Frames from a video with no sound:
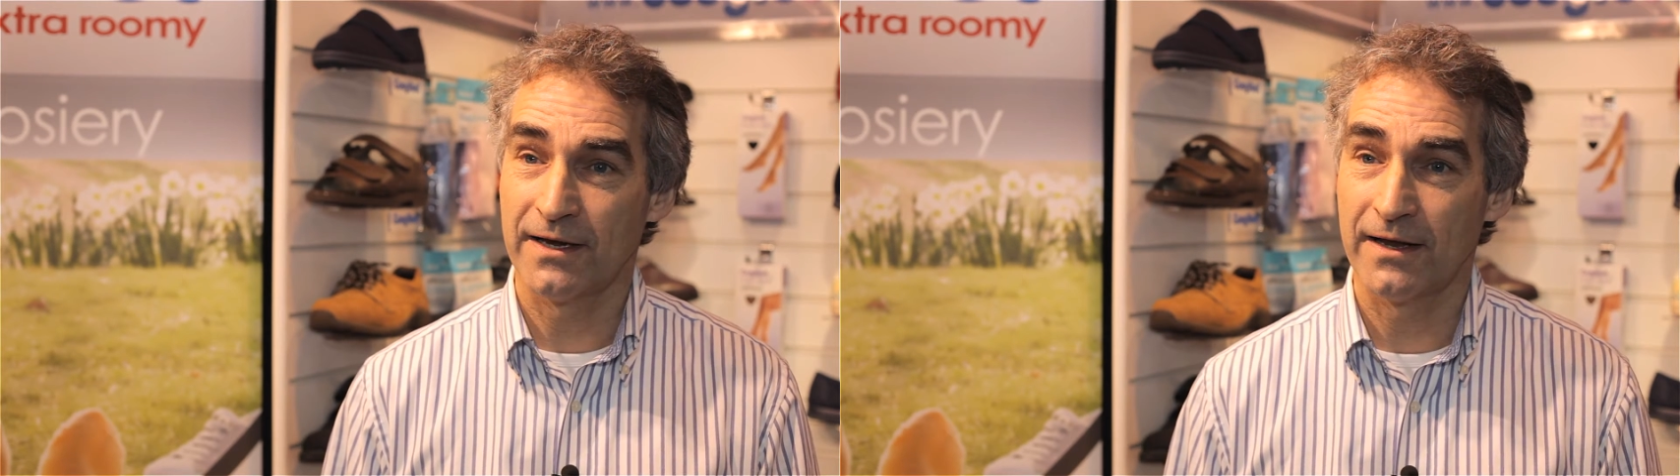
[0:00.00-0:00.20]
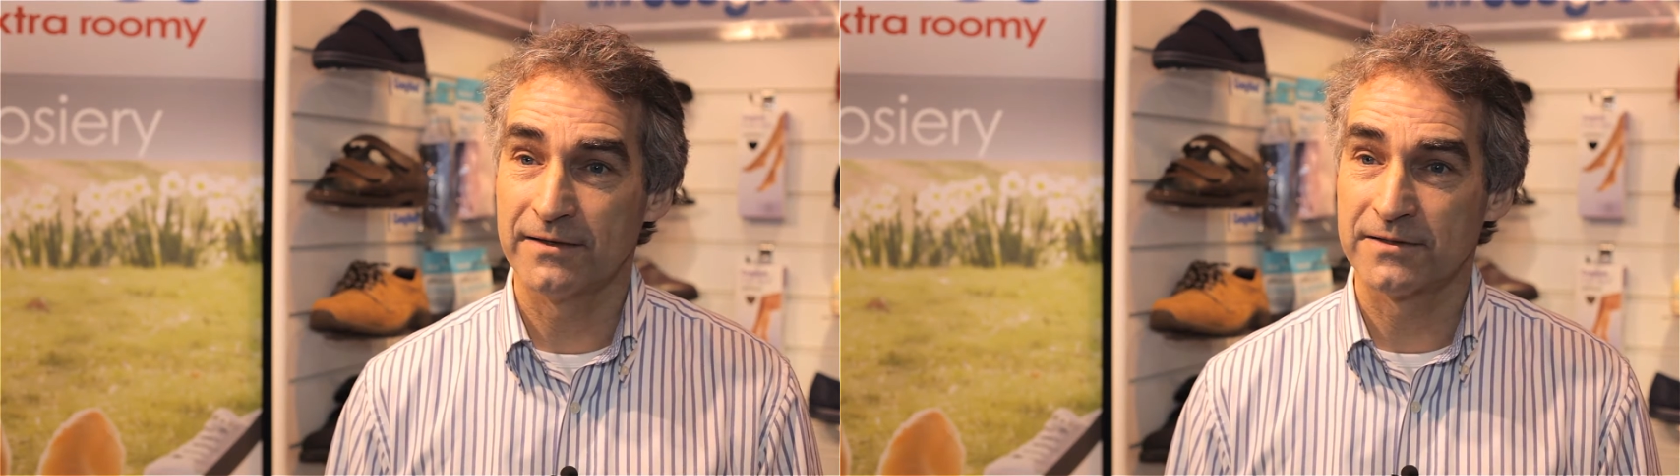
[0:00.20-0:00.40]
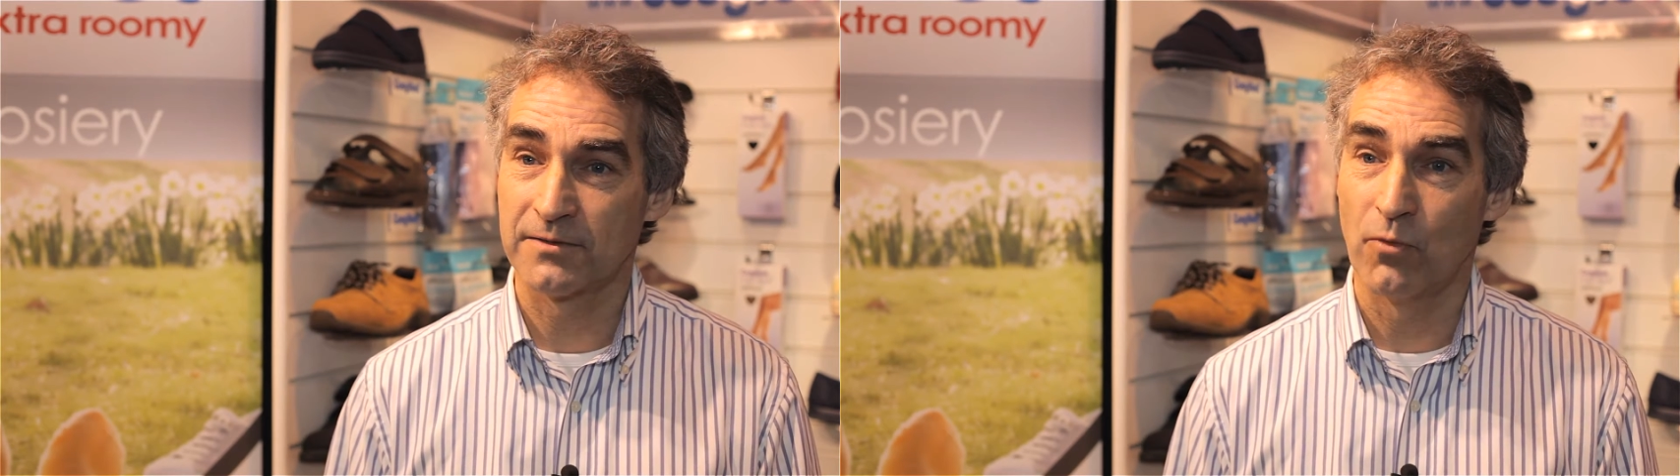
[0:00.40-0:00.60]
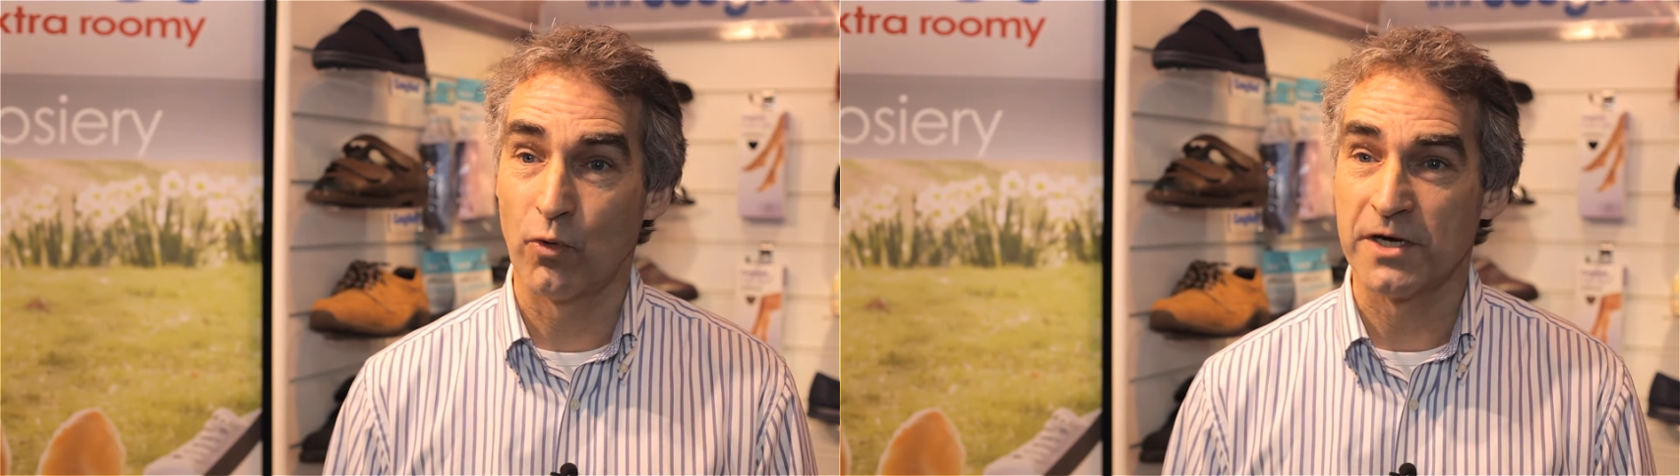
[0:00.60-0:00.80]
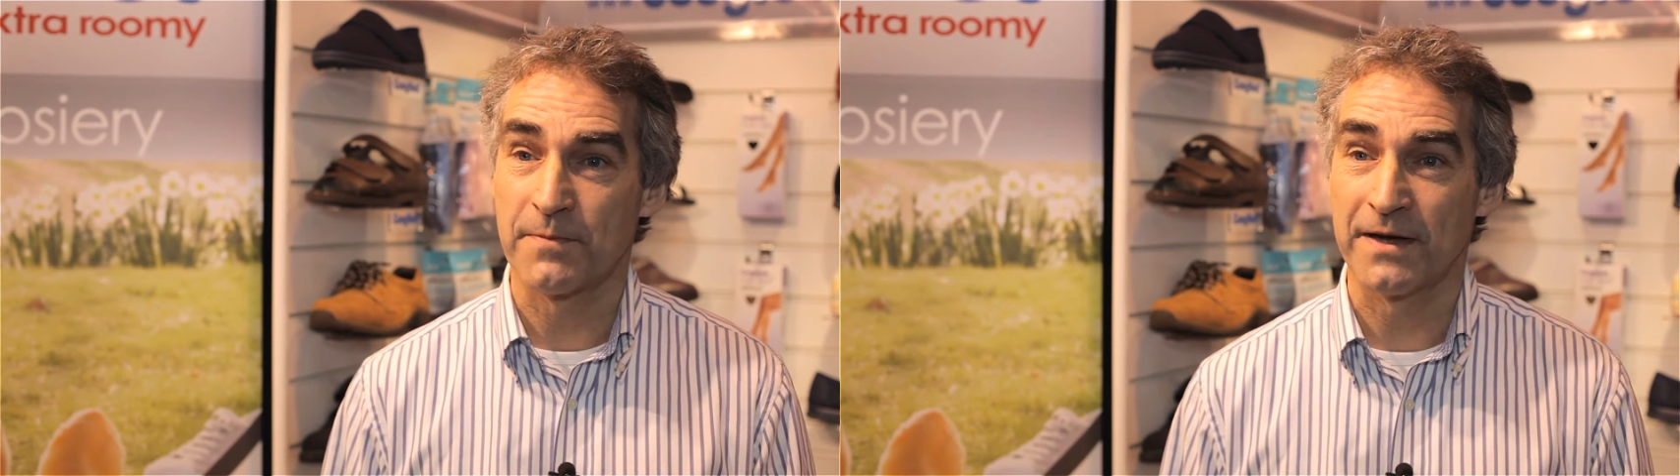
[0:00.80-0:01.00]
and
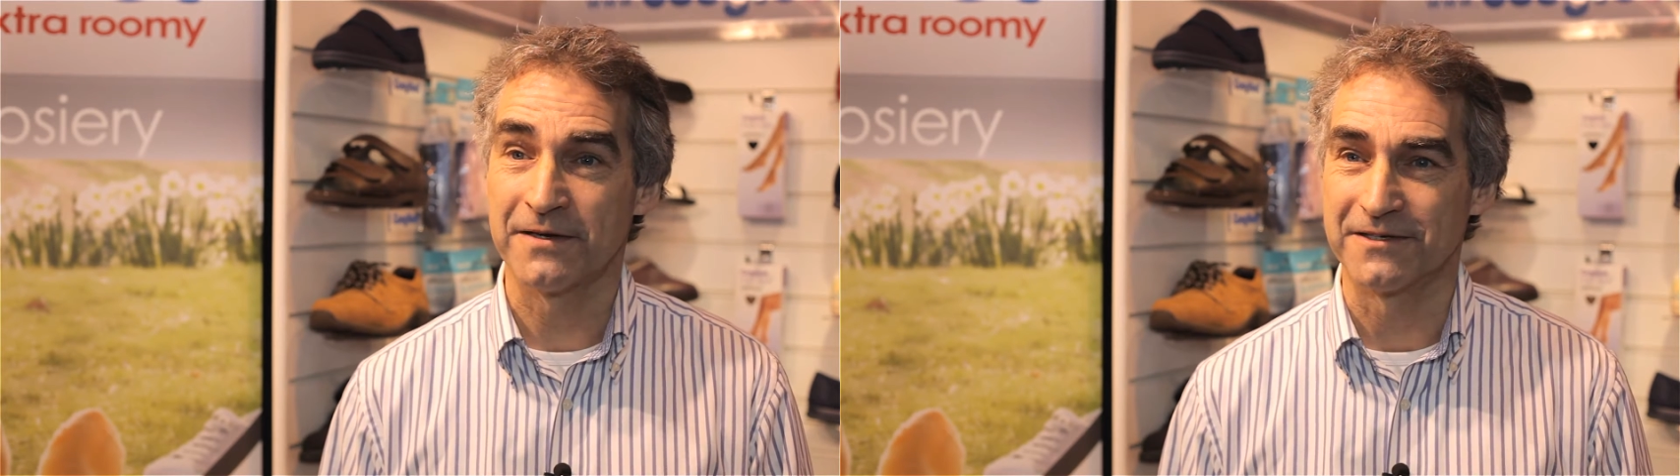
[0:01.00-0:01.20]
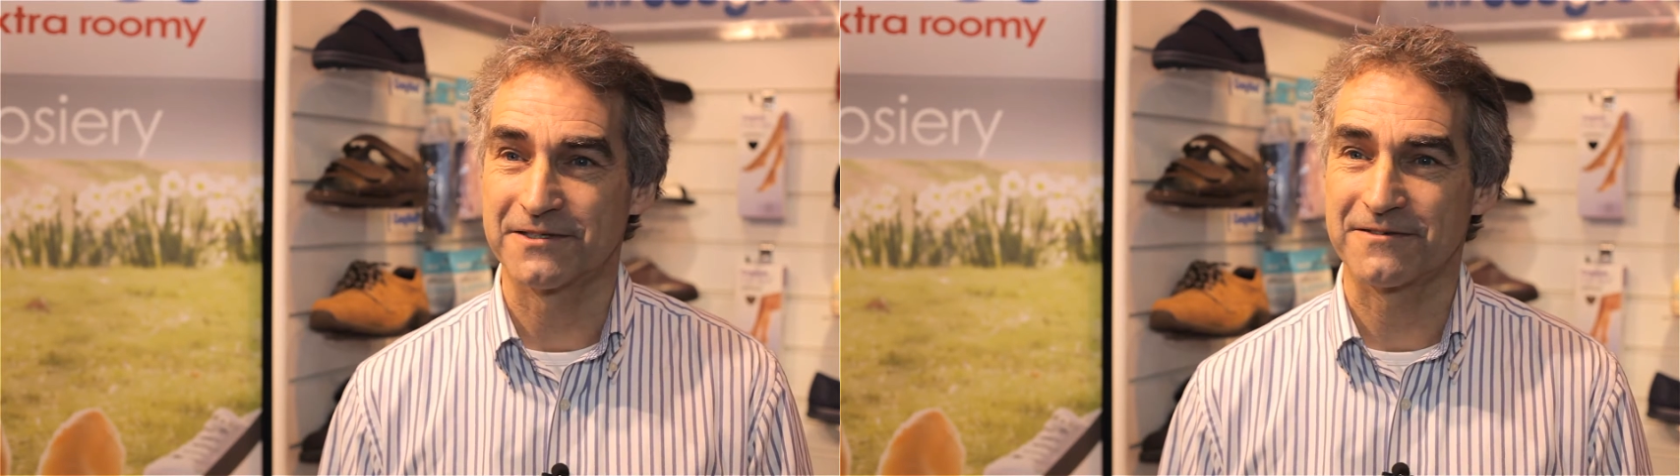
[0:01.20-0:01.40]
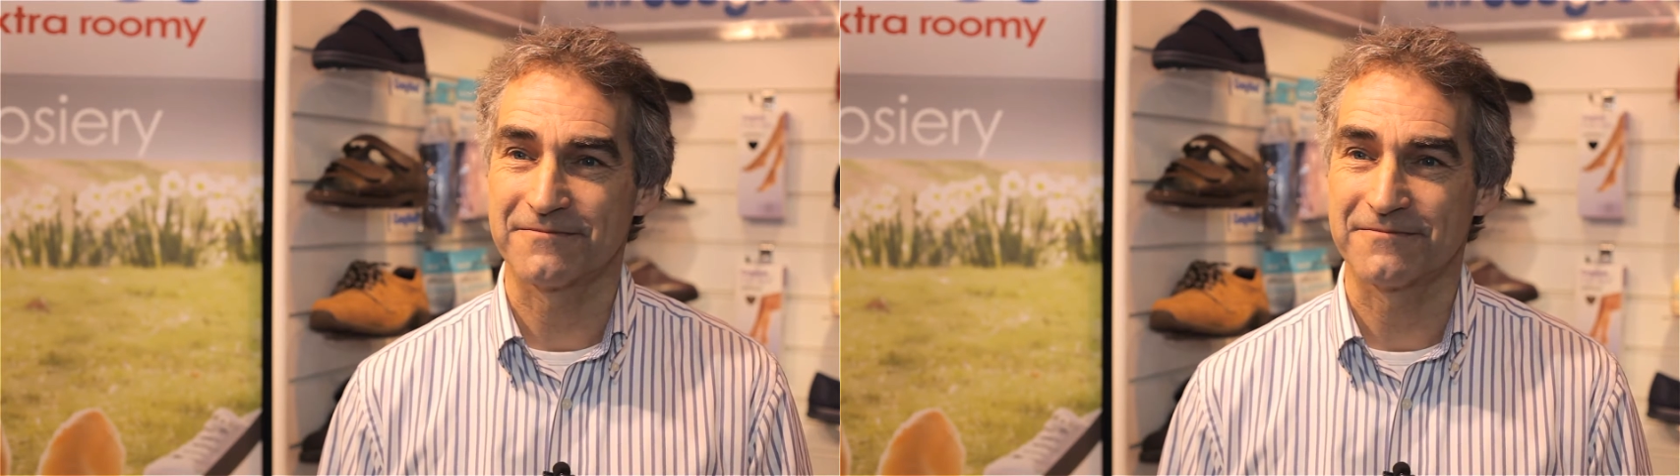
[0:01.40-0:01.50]
more independence.